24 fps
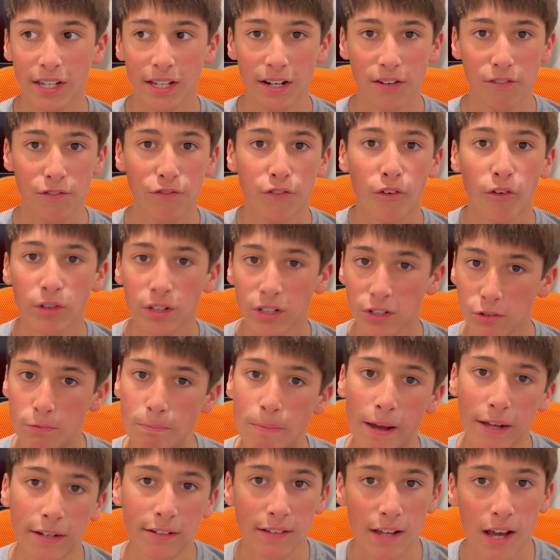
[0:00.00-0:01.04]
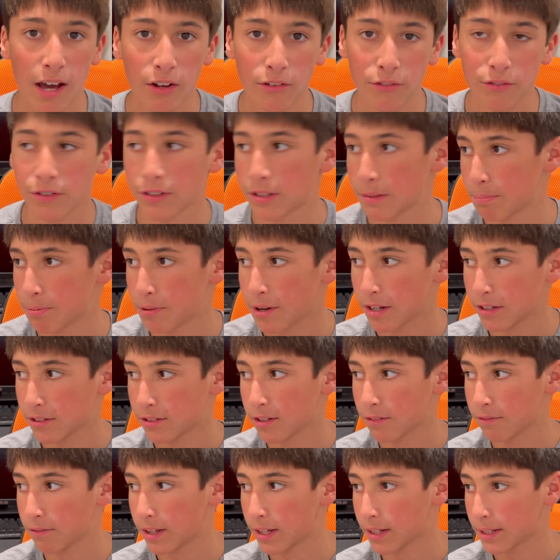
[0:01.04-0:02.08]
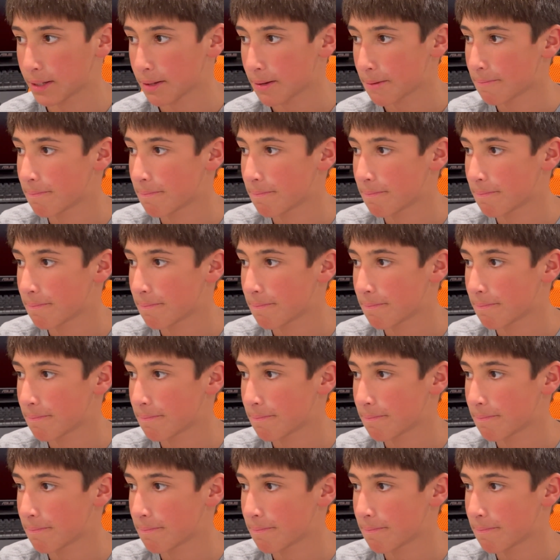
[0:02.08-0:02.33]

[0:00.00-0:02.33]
it fully spec'd out for the price of like